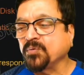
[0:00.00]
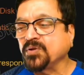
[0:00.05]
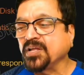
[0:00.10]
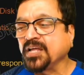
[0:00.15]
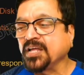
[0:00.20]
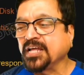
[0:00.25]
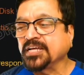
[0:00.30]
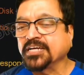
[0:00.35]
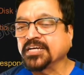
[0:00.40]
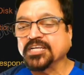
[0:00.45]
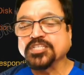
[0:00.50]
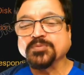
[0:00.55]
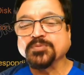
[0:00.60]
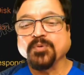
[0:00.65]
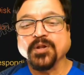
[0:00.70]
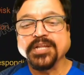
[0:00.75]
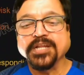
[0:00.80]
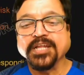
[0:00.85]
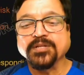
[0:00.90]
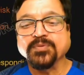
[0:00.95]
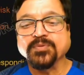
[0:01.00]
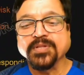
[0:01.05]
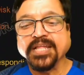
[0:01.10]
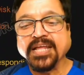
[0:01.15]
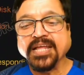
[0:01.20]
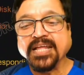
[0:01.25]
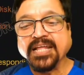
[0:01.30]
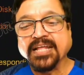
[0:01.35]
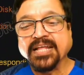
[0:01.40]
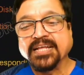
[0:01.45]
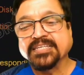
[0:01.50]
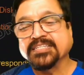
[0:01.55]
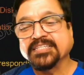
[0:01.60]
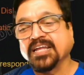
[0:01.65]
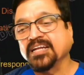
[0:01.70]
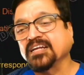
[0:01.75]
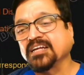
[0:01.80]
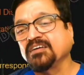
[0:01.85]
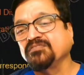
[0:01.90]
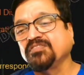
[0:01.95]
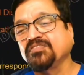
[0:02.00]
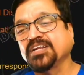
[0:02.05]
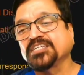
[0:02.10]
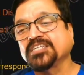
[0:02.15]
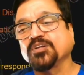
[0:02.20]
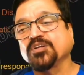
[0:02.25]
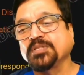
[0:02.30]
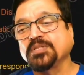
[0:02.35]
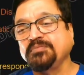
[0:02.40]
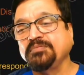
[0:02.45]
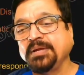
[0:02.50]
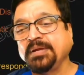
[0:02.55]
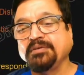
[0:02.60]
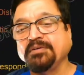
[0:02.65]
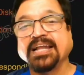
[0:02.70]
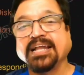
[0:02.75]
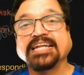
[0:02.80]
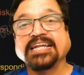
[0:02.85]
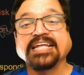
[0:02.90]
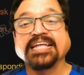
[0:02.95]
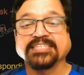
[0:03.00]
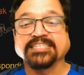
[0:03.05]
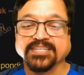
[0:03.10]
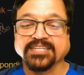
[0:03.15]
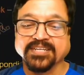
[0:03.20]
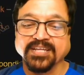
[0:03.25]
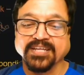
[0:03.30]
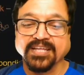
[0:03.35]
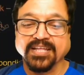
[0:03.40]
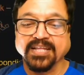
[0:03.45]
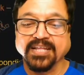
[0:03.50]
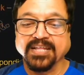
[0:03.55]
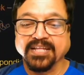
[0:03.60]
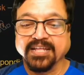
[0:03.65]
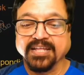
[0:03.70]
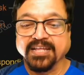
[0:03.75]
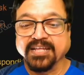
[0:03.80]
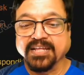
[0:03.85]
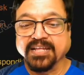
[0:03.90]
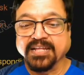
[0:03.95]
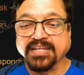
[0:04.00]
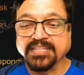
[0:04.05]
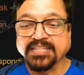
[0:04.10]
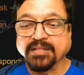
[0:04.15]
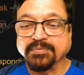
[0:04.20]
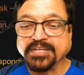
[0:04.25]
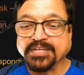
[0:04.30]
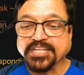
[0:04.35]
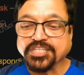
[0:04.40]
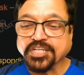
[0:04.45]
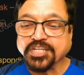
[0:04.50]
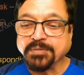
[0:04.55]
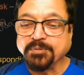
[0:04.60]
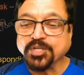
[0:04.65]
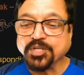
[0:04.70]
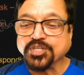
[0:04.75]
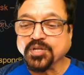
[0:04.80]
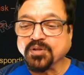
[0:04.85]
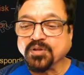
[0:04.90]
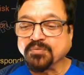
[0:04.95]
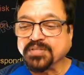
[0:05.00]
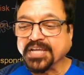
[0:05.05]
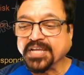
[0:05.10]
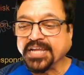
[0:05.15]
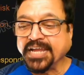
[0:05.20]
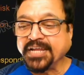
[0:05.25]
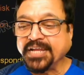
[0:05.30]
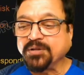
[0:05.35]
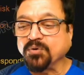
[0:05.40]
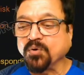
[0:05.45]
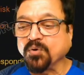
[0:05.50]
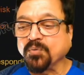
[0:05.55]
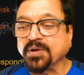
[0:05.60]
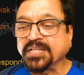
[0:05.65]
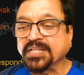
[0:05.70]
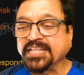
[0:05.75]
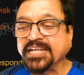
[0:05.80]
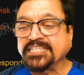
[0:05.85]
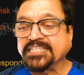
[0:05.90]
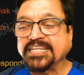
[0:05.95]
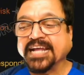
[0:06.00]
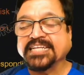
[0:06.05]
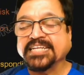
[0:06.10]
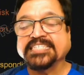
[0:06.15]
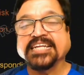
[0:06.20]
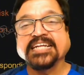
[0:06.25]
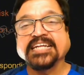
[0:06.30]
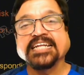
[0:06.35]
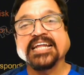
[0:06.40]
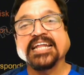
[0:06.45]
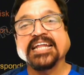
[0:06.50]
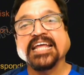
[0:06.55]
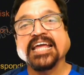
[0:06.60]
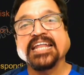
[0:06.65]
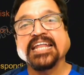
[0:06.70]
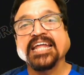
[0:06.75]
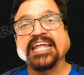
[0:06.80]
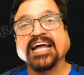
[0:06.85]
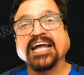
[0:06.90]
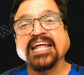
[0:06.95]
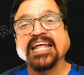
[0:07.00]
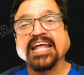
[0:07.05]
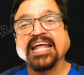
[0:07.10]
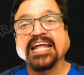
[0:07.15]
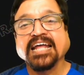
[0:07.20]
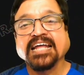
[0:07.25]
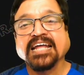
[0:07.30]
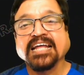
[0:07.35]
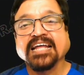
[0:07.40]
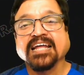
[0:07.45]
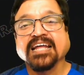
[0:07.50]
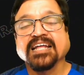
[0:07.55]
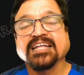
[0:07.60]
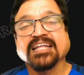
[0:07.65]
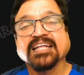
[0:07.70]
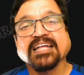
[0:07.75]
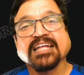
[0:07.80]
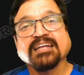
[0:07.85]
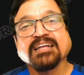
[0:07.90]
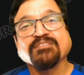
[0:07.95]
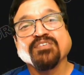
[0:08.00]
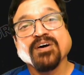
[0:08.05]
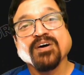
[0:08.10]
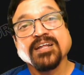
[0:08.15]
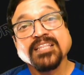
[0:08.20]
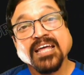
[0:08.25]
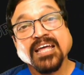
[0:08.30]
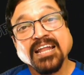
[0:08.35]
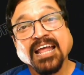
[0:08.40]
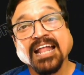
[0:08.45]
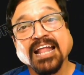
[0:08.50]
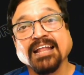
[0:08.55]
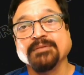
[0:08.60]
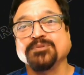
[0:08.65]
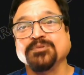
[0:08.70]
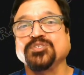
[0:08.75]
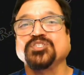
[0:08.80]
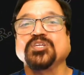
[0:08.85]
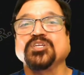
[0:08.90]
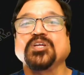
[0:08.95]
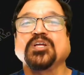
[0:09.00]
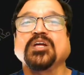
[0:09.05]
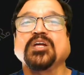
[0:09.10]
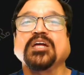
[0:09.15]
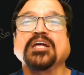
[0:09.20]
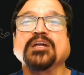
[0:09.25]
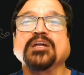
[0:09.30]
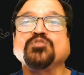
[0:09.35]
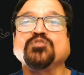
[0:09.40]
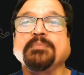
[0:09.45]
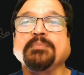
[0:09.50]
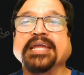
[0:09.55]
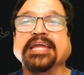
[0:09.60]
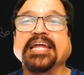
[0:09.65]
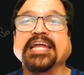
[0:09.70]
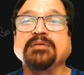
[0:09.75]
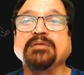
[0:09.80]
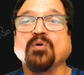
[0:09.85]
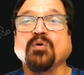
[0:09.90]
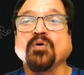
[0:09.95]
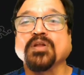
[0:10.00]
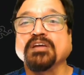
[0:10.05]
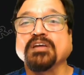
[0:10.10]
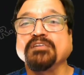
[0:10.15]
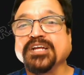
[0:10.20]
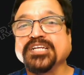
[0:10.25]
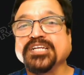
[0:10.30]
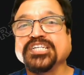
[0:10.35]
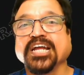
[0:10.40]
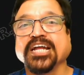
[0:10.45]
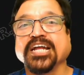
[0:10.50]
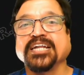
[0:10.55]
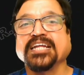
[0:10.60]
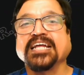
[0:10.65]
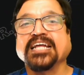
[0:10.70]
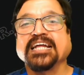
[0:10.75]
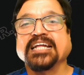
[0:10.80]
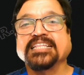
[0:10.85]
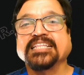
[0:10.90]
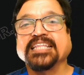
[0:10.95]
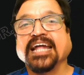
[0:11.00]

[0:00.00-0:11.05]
Now if there is widening of the focal spot by an amount corresponding to the circumference of the bevel disc, now distribution of the heat over this extended area